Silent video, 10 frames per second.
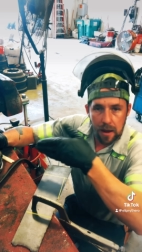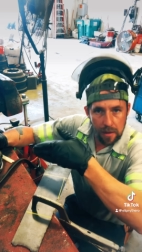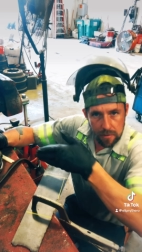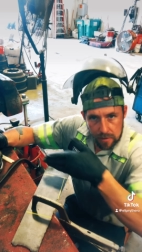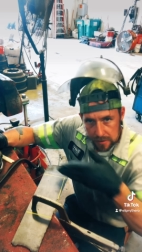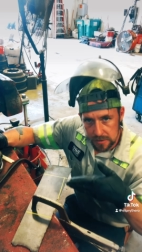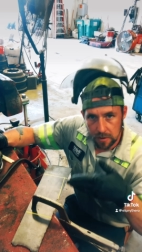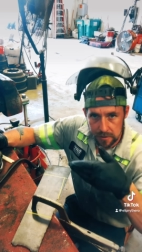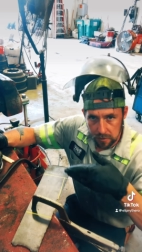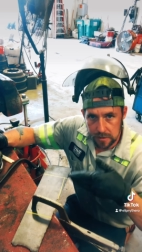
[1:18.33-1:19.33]
and then
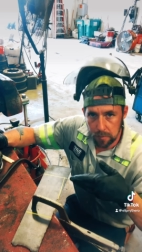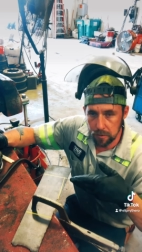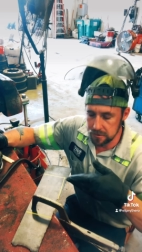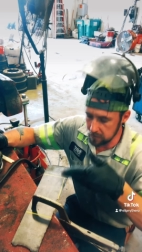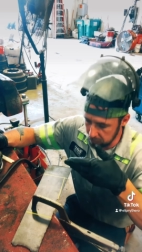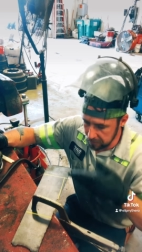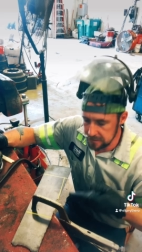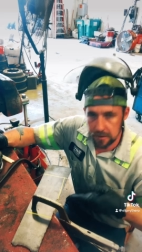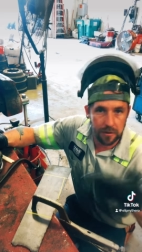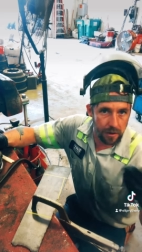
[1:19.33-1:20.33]
start to go deeper into the plate
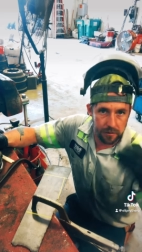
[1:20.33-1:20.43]
until you cut